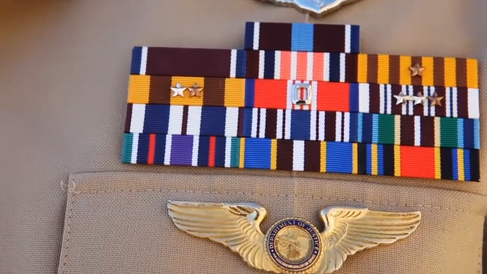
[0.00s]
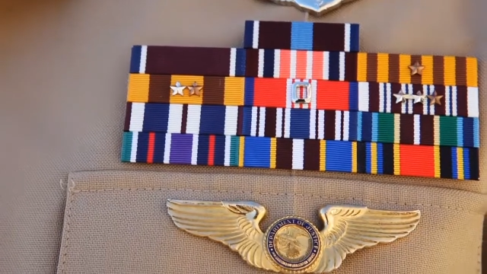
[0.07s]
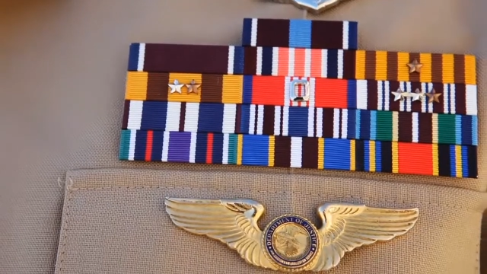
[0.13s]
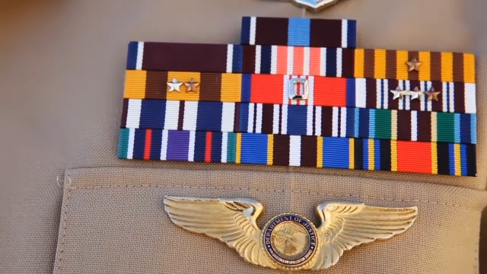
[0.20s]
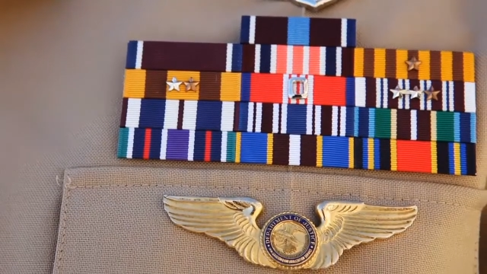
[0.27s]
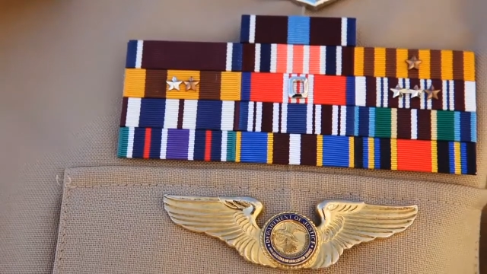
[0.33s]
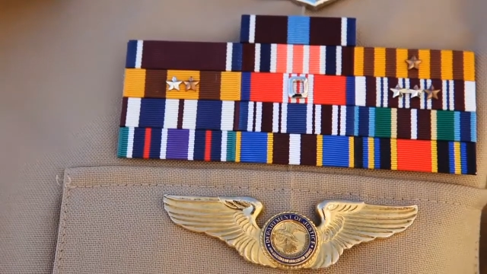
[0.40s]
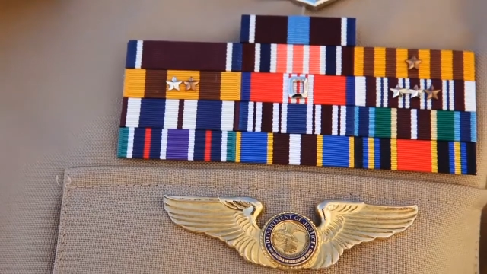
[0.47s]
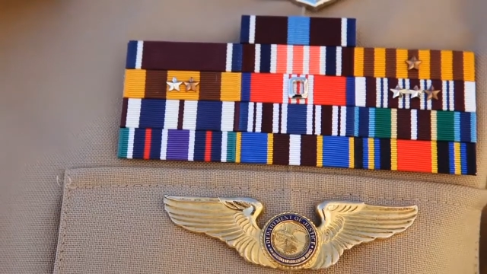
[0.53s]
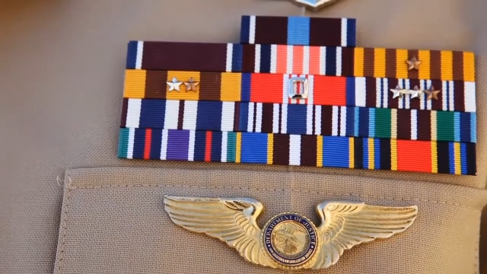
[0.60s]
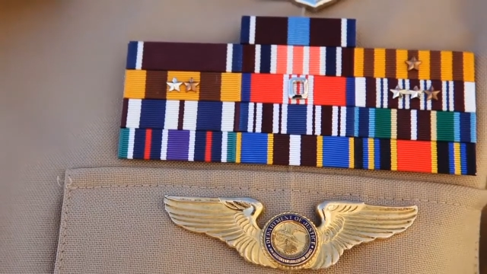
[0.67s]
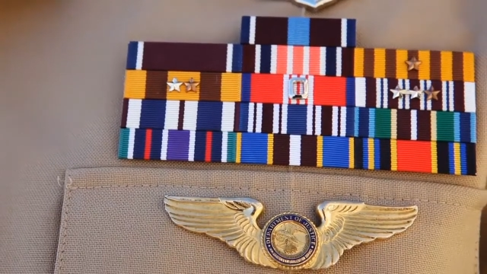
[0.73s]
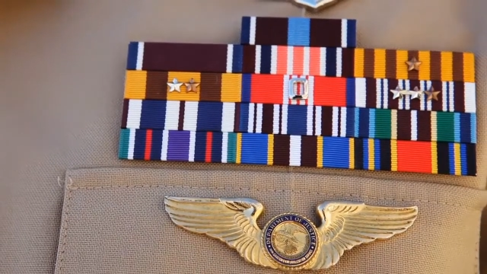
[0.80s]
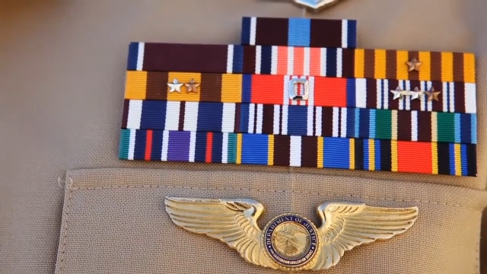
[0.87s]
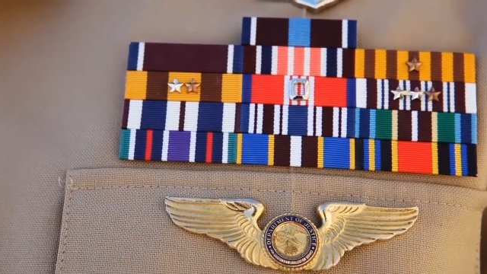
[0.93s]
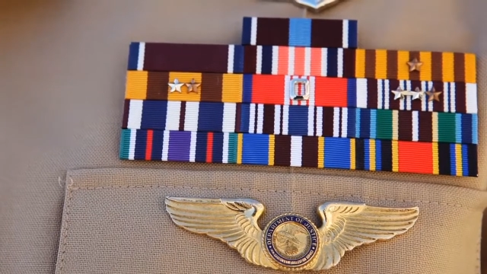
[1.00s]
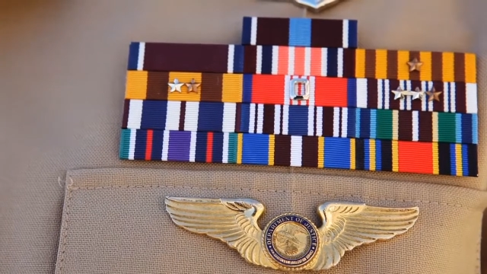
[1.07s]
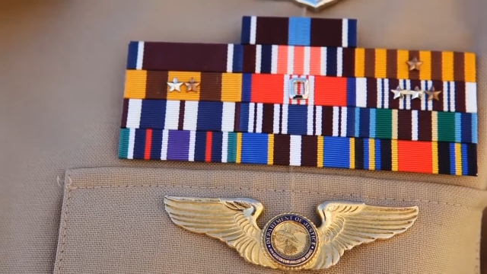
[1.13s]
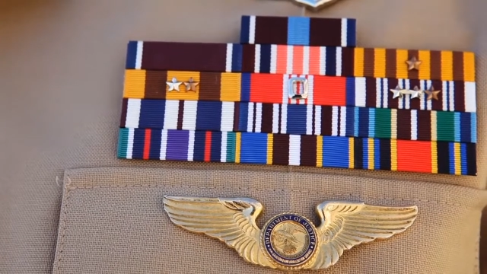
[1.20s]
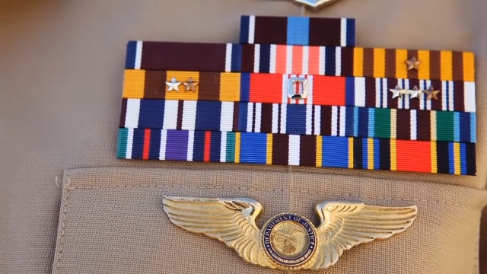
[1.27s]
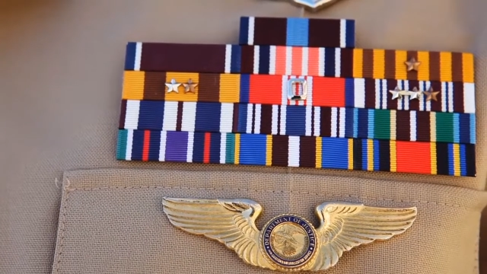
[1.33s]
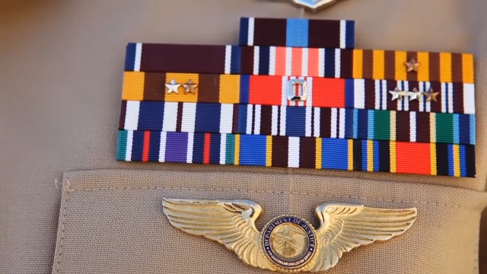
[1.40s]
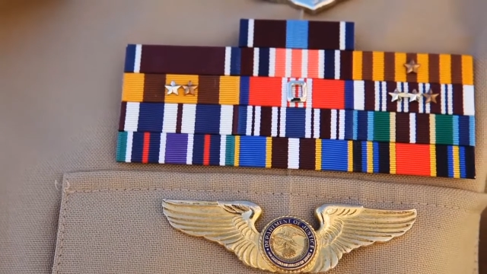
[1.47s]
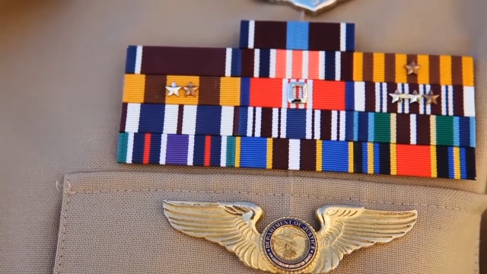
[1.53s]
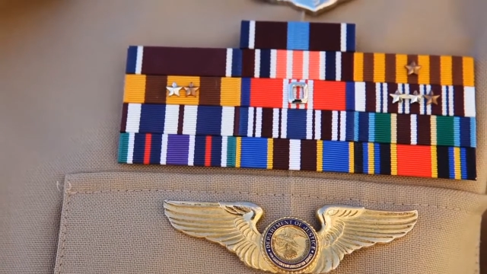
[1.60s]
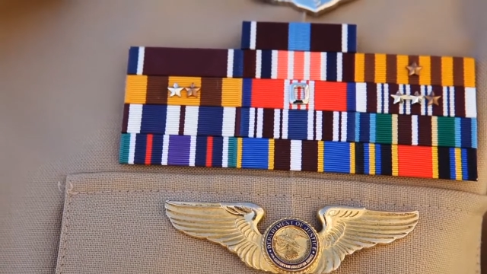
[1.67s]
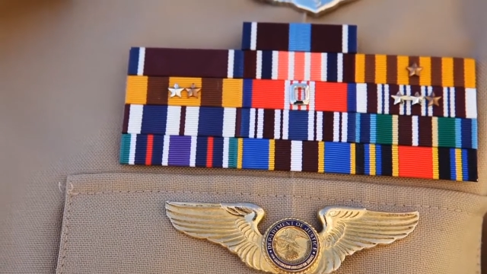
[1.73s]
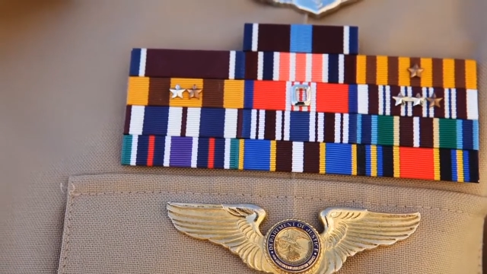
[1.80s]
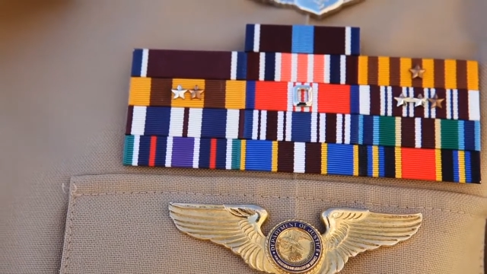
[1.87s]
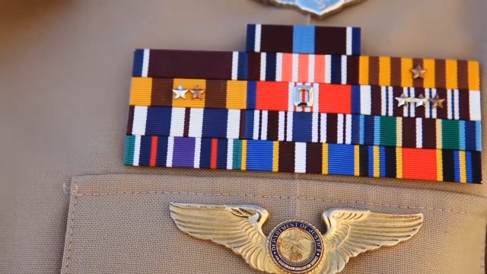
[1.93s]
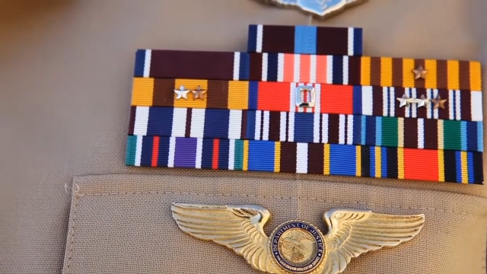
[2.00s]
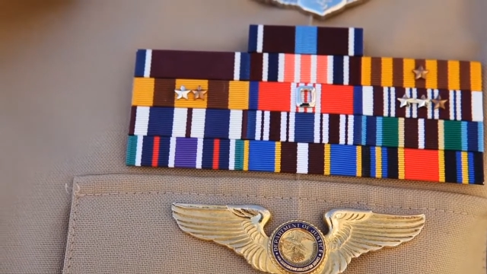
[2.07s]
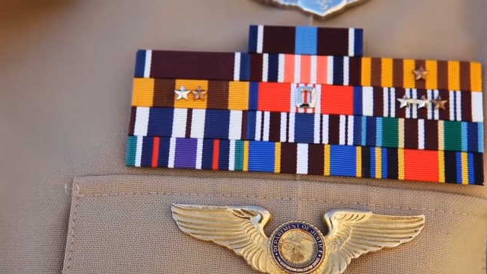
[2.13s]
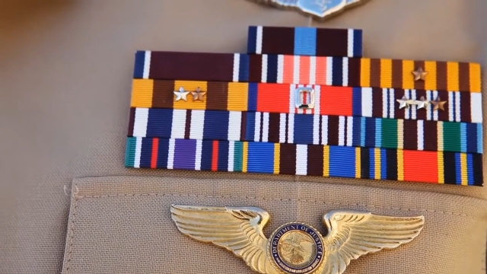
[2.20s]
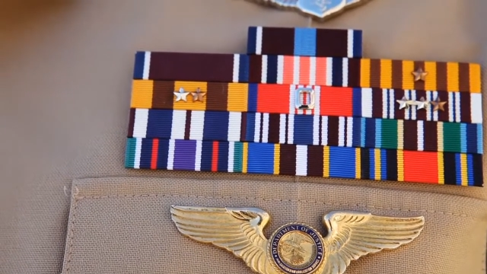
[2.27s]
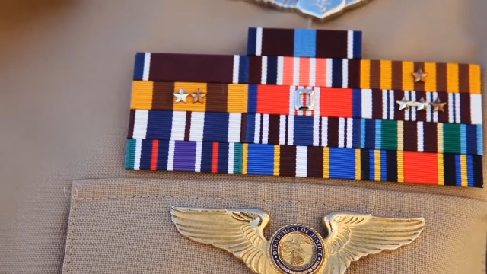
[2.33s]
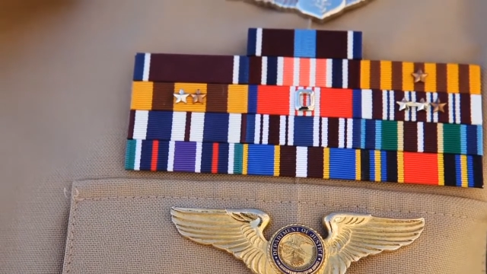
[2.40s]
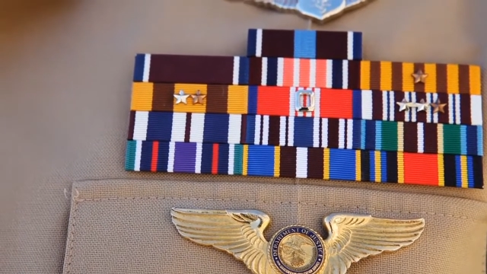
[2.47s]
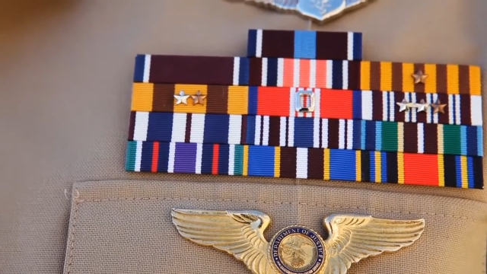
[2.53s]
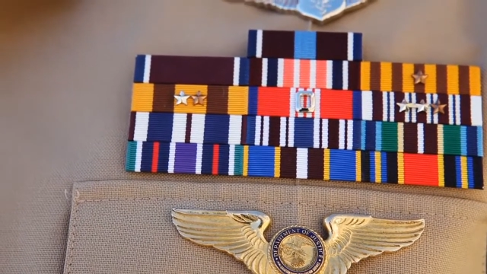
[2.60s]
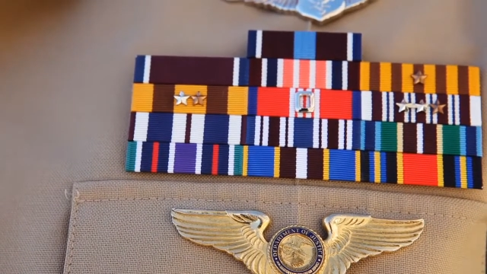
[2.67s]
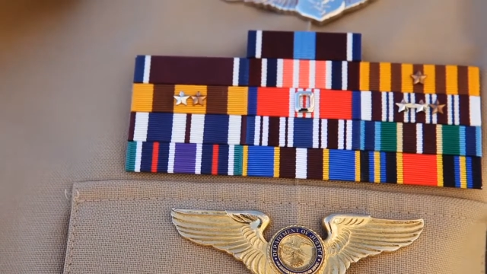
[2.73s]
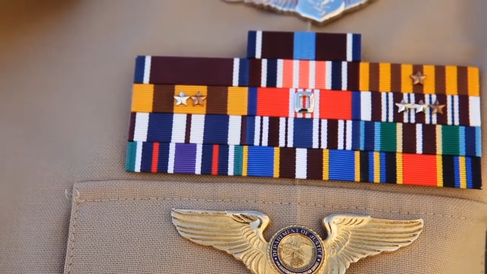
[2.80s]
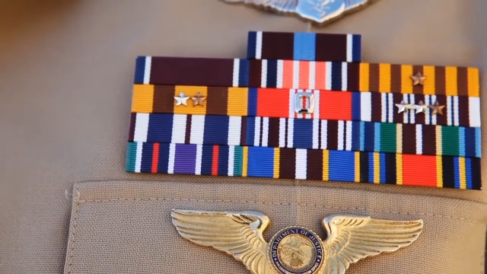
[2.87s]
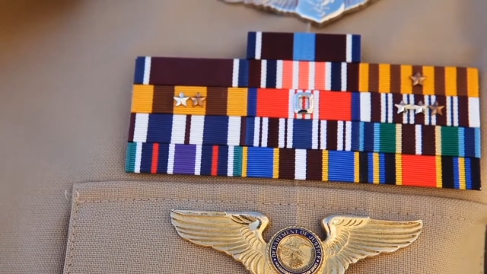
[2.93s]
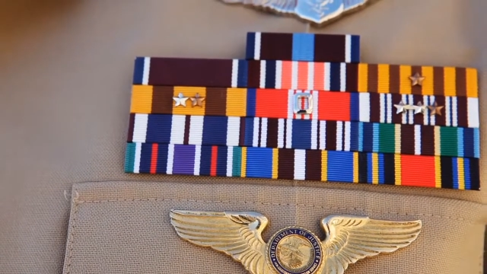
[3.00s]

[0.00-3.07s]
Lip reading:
Nobody's mouth can be seen.